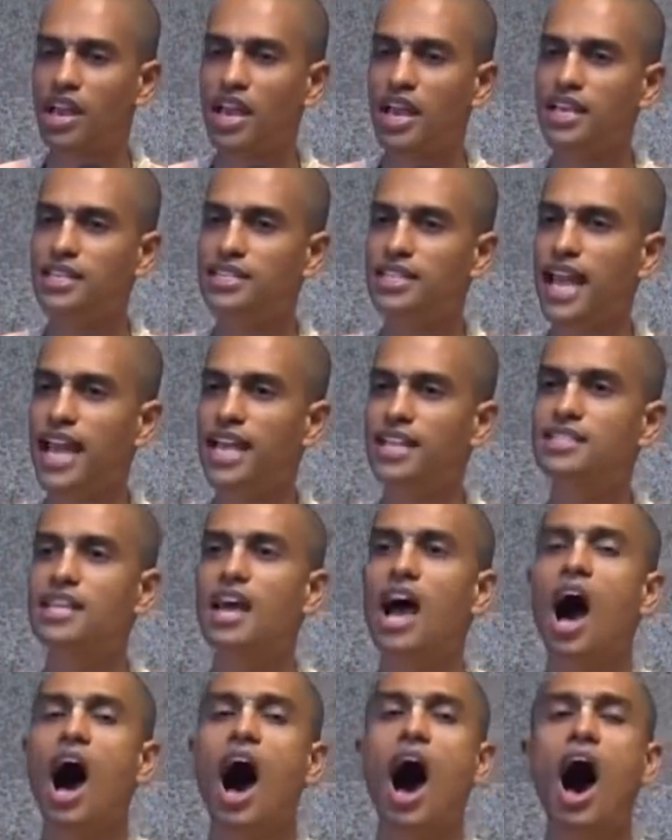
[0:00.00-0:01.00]
He
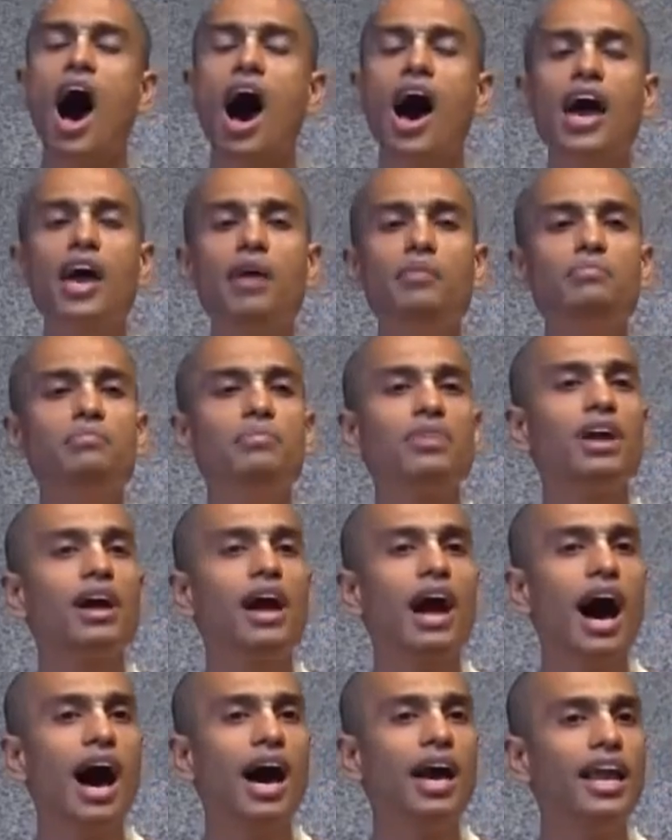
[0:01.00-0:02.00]
says, I am
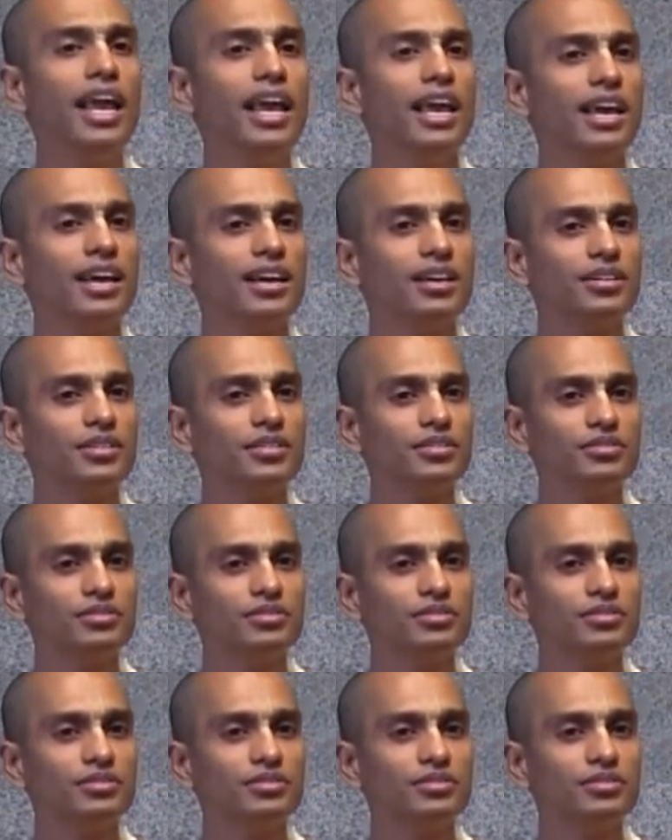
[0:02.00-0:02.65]
Mrigari.